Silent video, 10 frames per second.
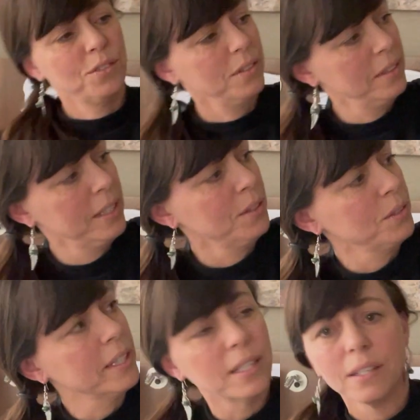
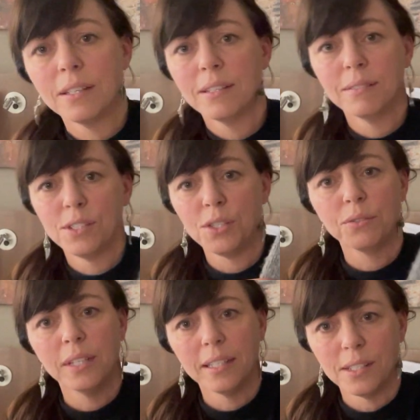literally 2
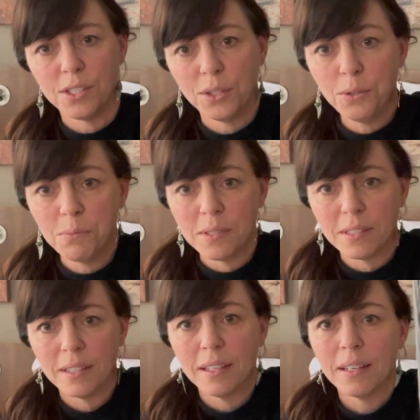knitted tubes
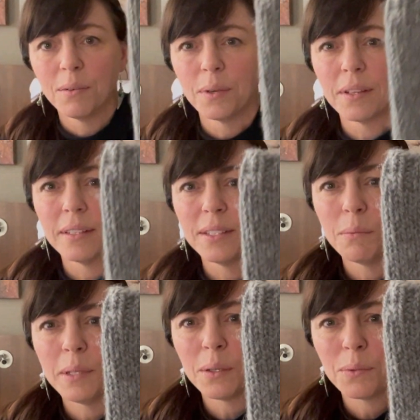with a little
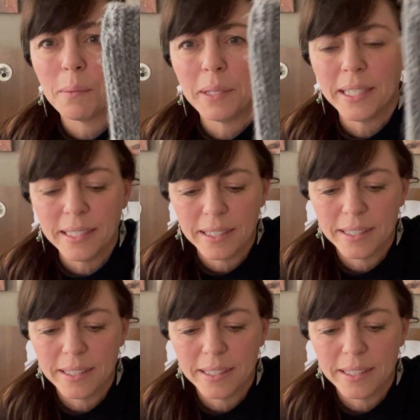bit of ribbing,